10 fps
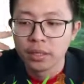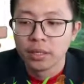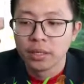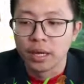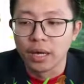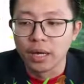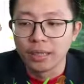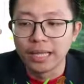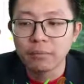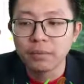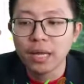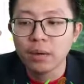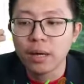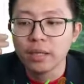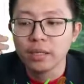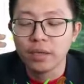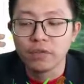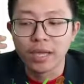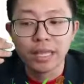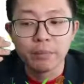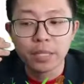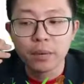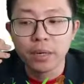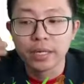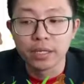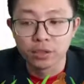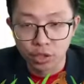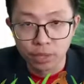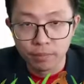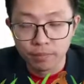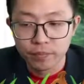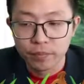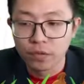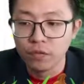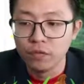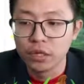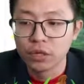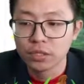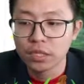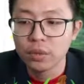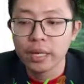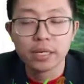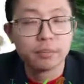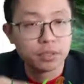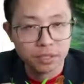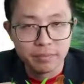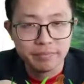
lambda 1, if lambda 1 at the top, velocity 1 at the bottom.